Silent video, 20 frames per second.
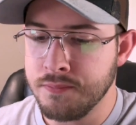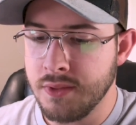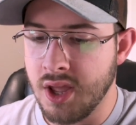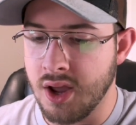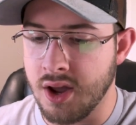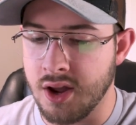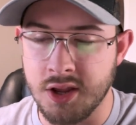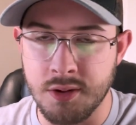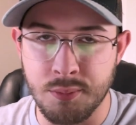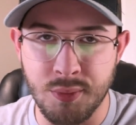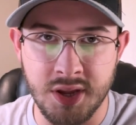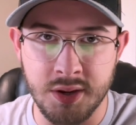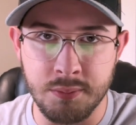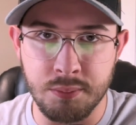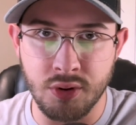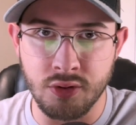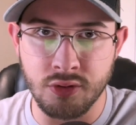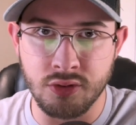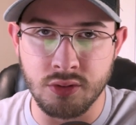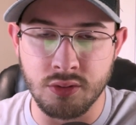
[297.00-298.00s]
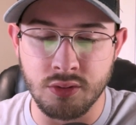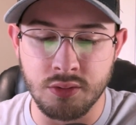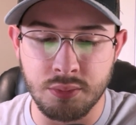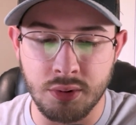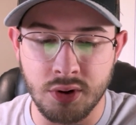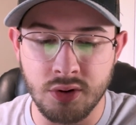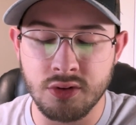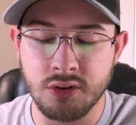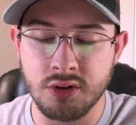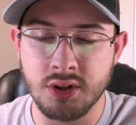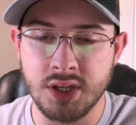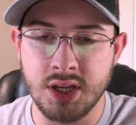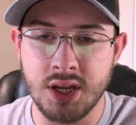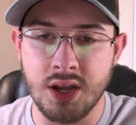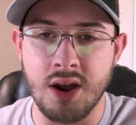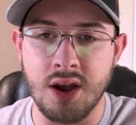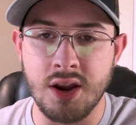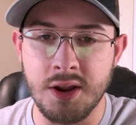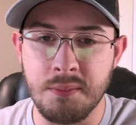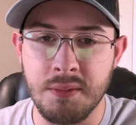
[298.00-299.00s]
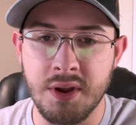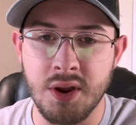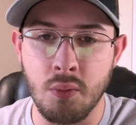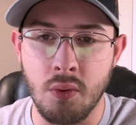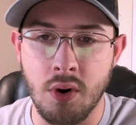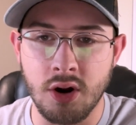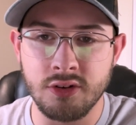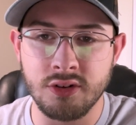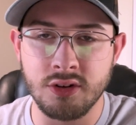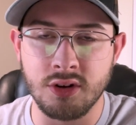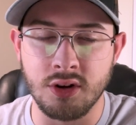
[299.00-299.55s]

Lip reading: Personally, I am a watch